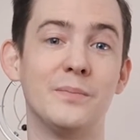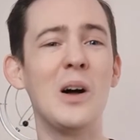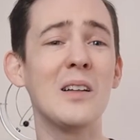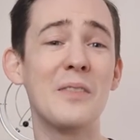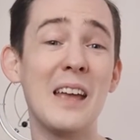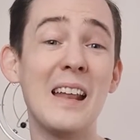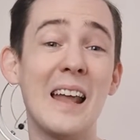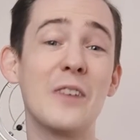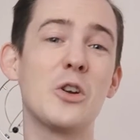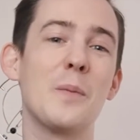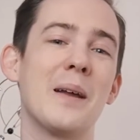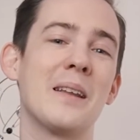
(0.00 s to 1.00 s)
While the
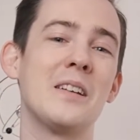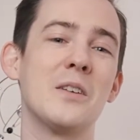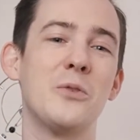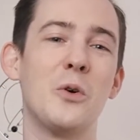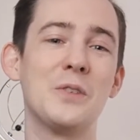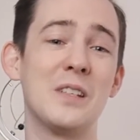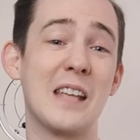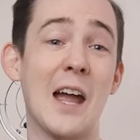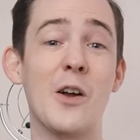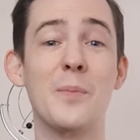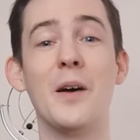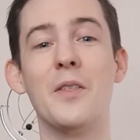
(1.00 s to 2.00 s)
electromagnetic force is
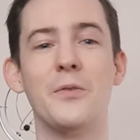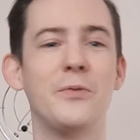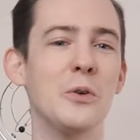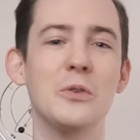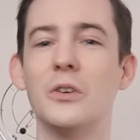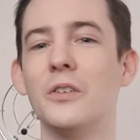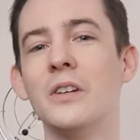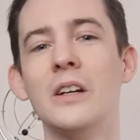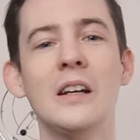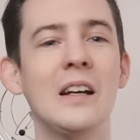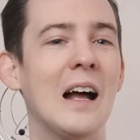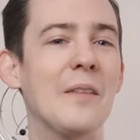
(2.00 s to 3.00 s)
carried by the photon,
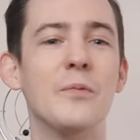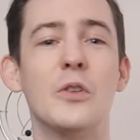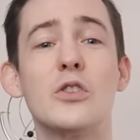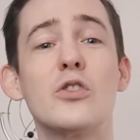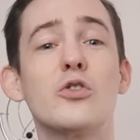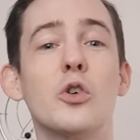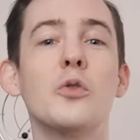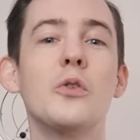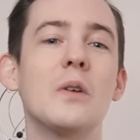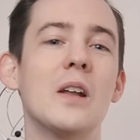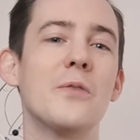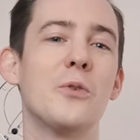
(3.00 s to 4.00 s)
and the strong
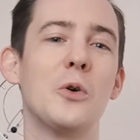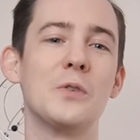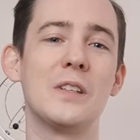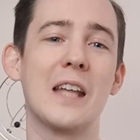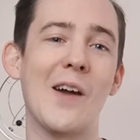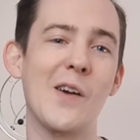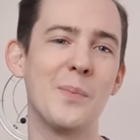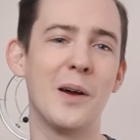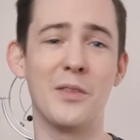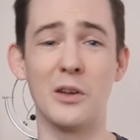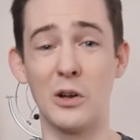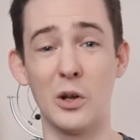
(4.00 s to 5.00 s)
nuclear force is carried by
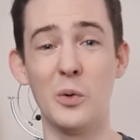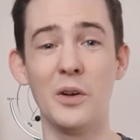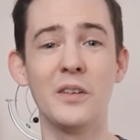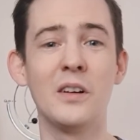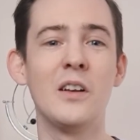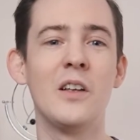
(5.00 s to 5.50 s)
the gluon,